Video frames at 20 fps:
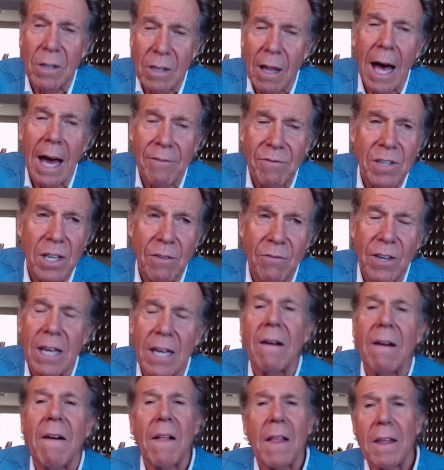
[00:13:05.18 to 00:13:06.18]
on live
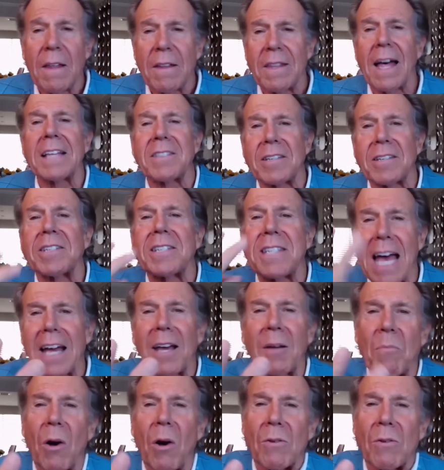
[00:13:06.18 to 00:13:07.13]
TV. That's the second